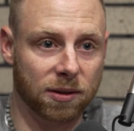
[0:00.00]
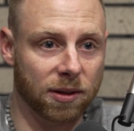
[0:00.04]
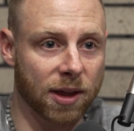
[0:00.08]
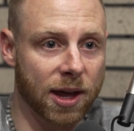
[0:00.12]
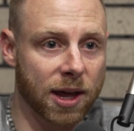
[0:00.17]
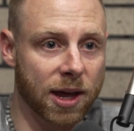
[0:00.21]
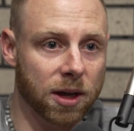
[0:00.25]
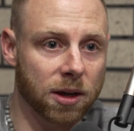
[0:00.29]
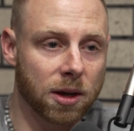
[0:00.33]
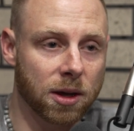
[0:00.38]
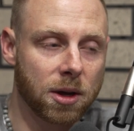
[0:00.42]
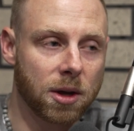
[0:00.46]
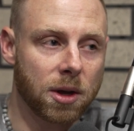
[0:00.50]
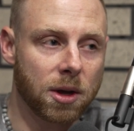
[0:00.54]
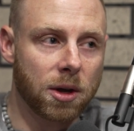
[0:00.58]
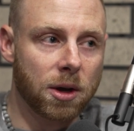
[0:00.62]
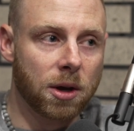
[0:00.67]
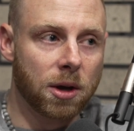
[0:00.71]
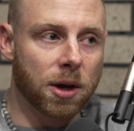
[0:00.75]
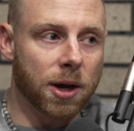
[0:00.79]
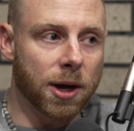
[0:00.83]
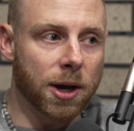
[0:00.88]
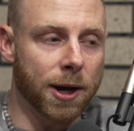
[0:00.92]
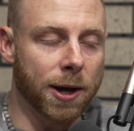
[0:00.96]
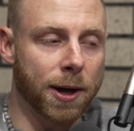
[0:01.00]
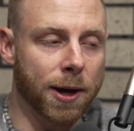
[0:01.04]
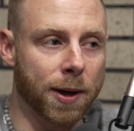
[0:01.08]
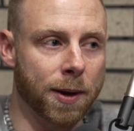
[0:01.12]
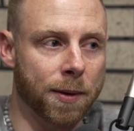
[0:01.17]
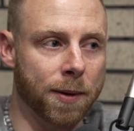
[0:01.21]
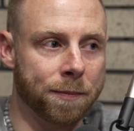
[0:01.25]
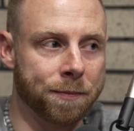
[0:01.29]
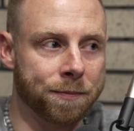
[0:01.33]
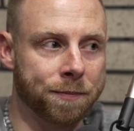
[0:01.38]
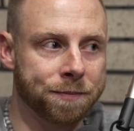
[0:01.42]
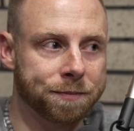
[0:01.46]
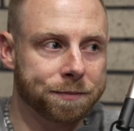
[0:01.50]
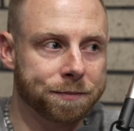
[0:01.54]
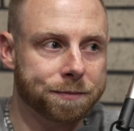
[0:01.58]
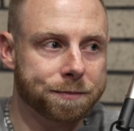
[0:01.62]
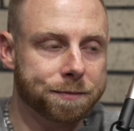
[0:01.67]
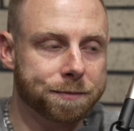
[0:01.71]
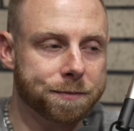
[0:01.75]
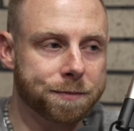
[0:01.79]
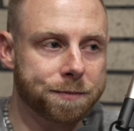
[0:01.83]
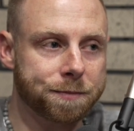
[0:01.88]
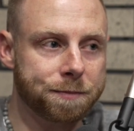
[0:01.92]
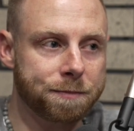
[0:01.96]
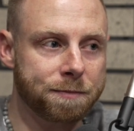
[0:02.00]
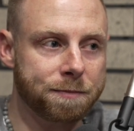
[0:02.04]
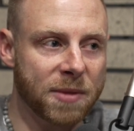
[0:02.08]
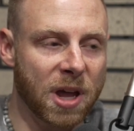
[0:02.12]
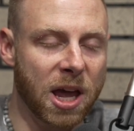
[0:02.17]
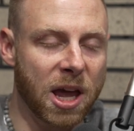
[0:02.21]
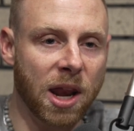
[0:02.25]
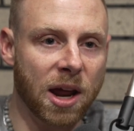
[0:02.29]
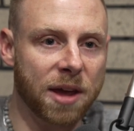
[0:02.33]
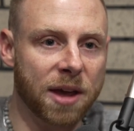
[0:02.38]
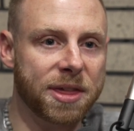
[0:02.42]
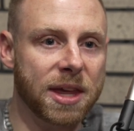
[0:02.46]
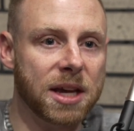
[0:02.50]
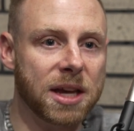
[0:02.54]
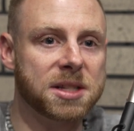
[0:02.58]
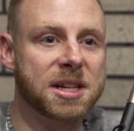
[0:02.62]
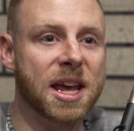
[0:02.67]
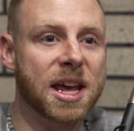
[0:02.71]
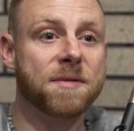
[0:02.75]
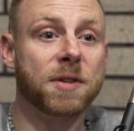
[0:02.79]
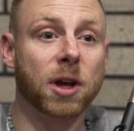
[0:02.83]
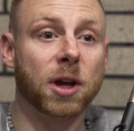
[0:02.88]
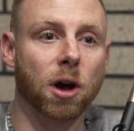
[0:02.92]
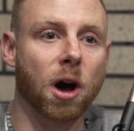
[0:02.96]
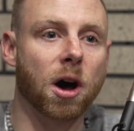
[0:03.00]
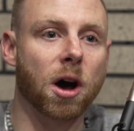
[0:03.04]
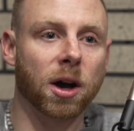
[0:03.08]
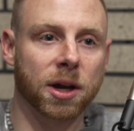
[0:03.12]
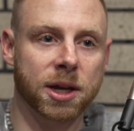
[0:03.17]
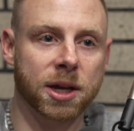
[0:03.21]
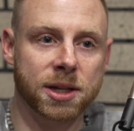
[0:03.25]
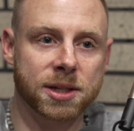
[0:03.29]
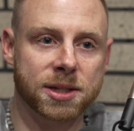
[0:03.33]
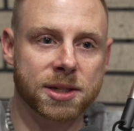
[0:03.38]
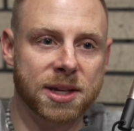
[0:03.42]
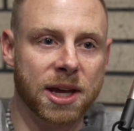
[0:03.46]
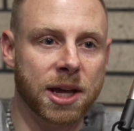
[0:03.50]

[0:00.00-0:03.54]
Like, and I think David Goggins,